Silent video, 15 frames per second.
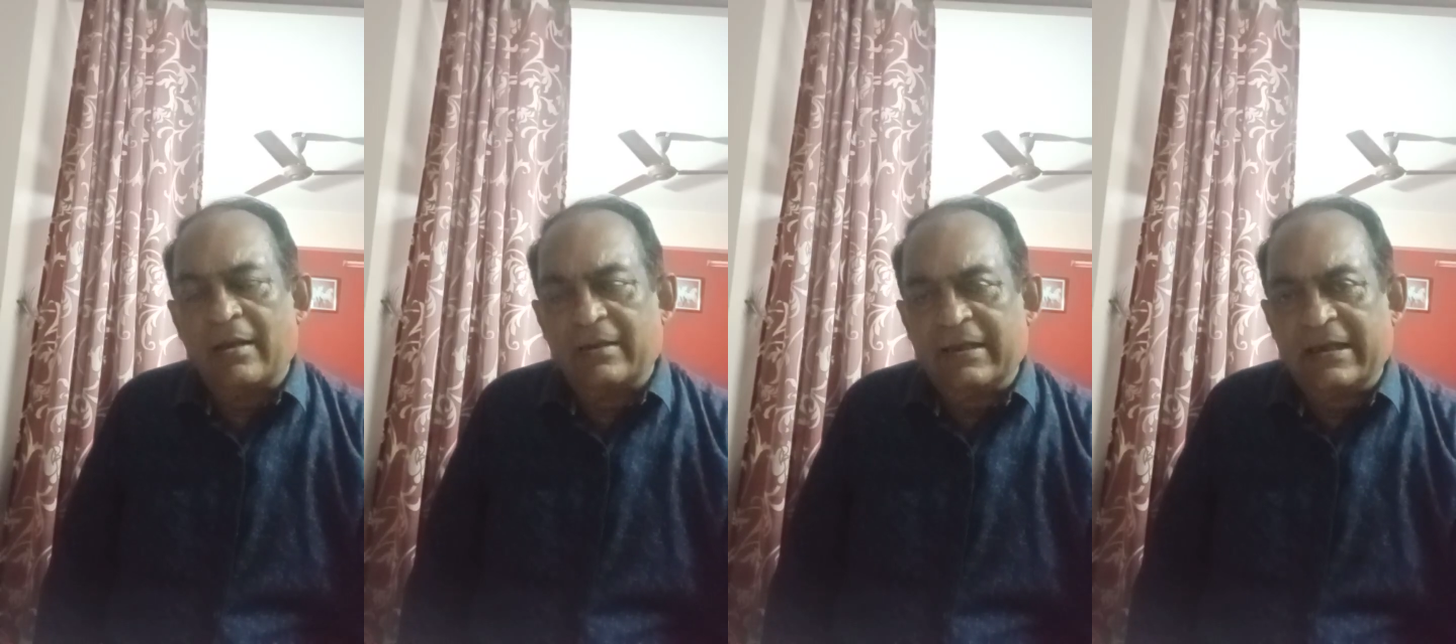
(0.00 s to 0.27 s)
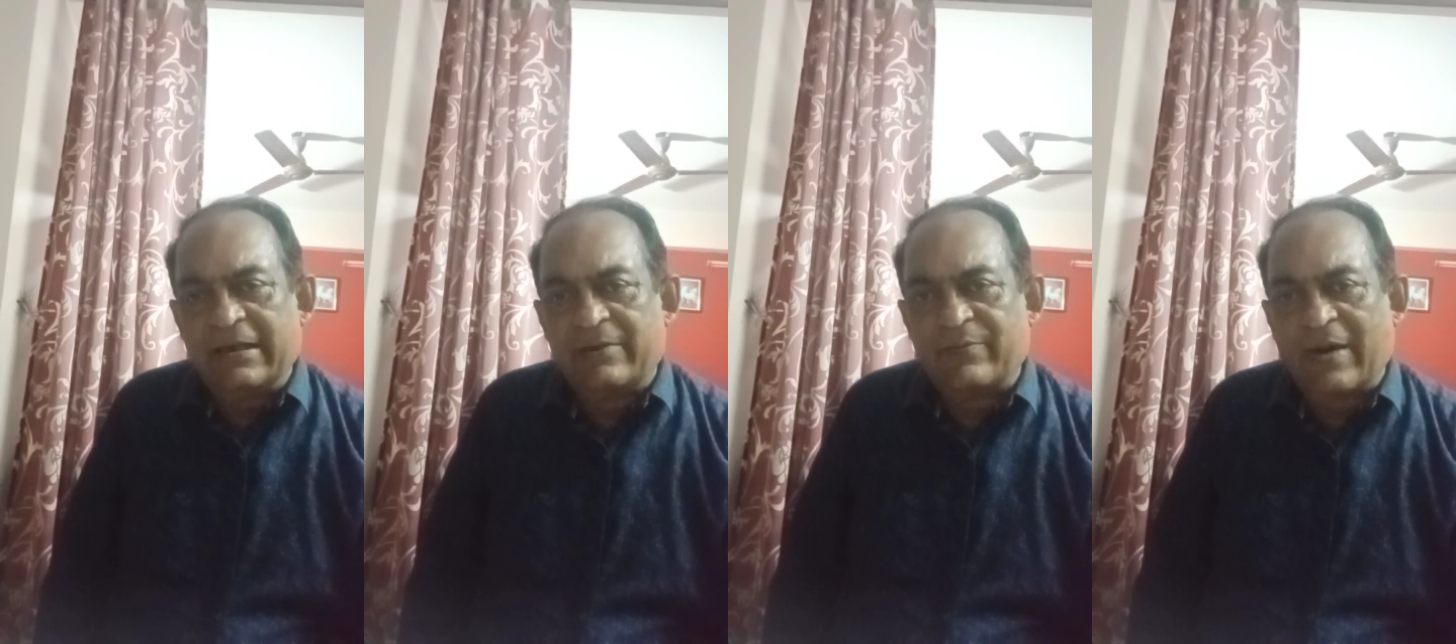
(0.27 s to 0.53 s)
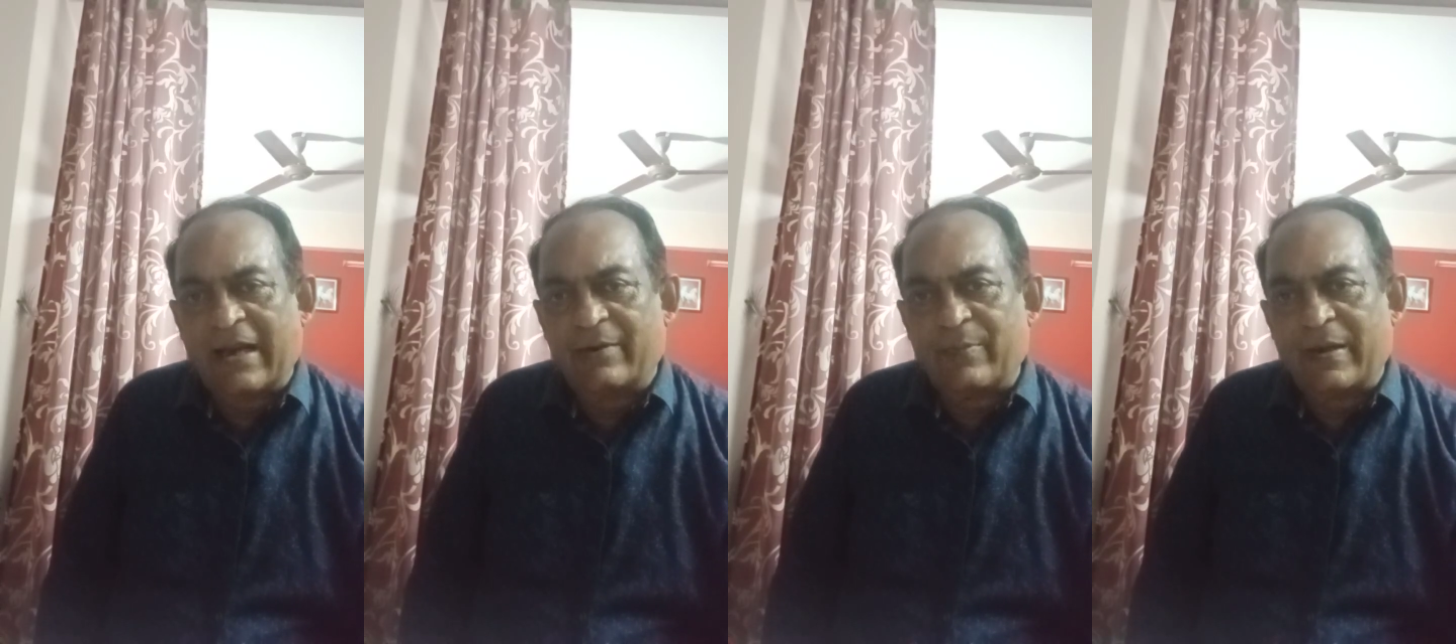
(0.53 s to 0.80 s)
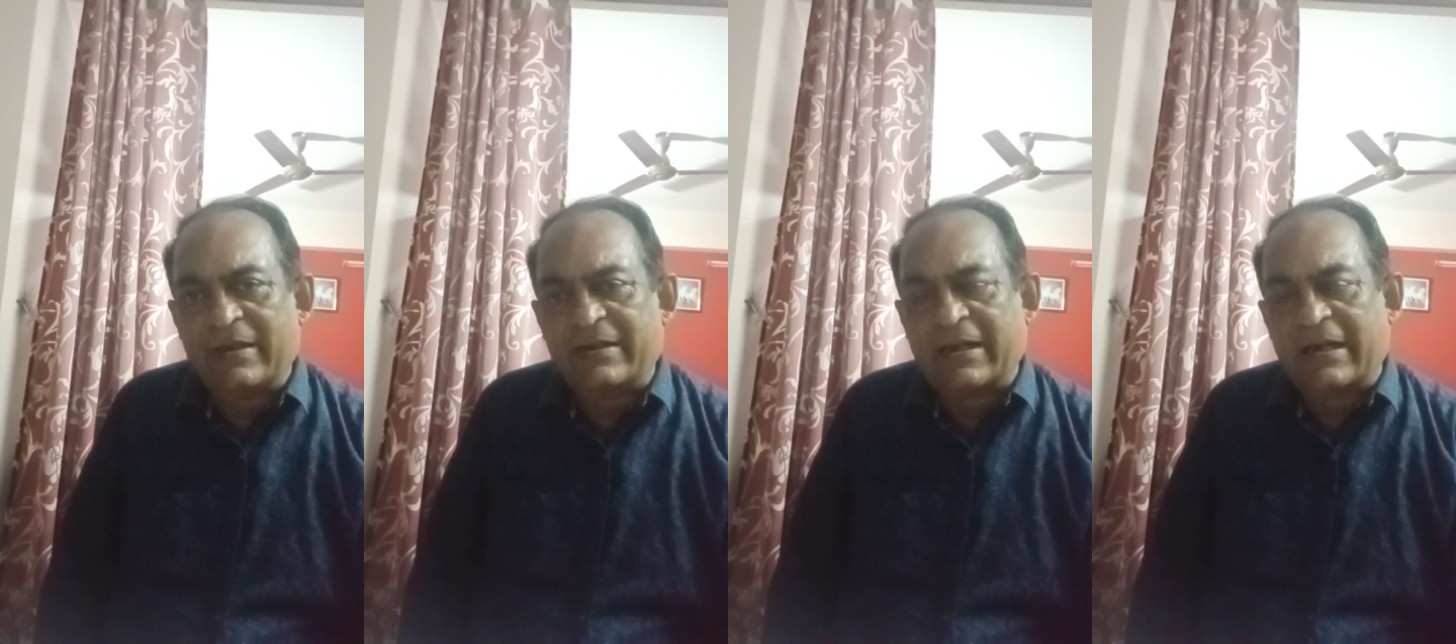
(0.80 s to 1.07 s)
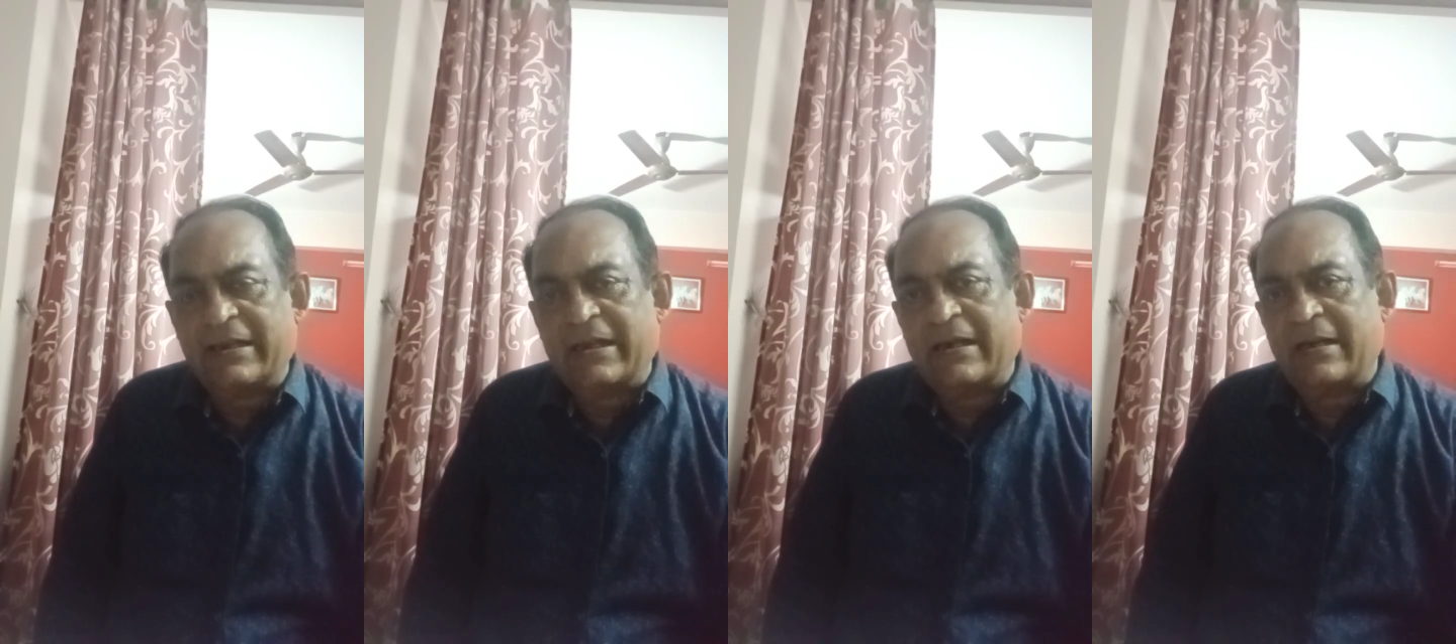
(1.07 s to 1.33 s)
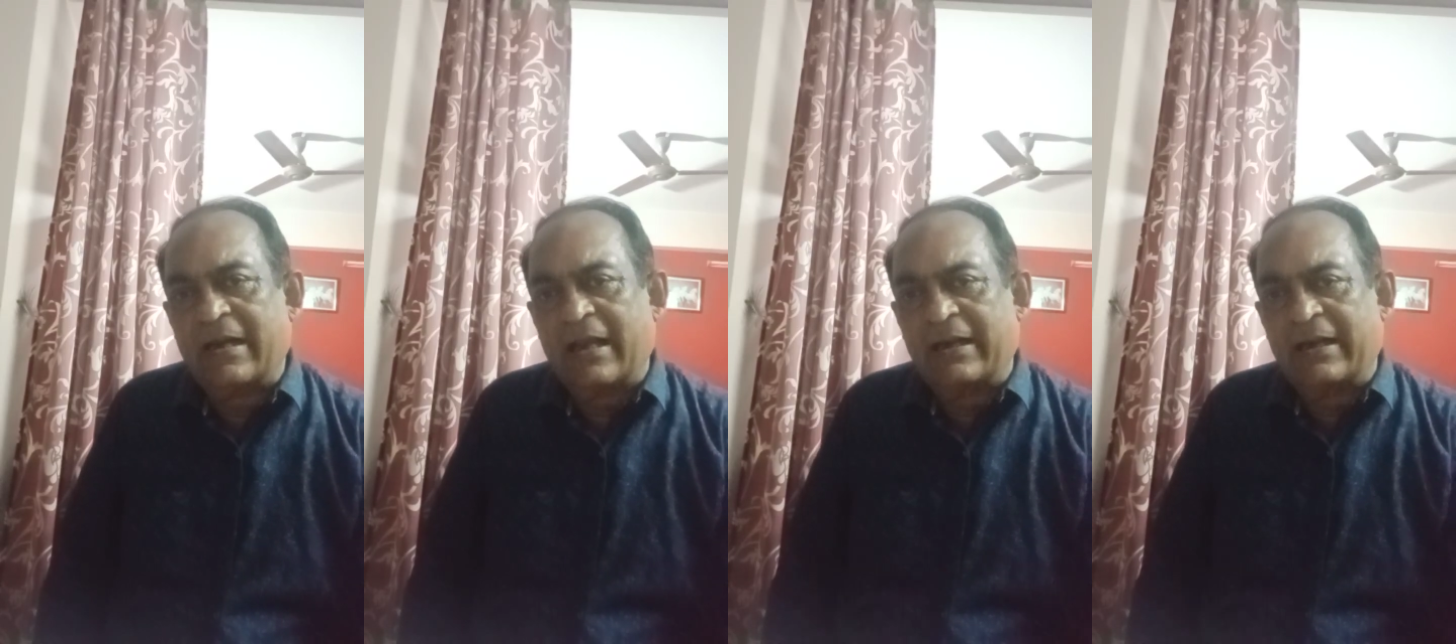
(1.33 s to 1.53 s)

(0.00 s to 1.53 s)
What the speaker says: these fragments are then